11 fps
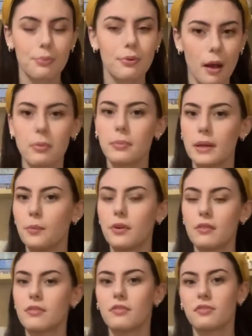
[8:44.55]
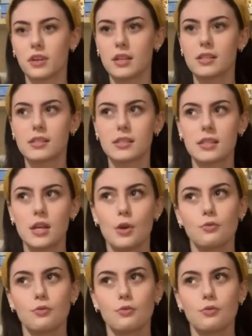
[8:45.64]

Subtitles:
probably one of the first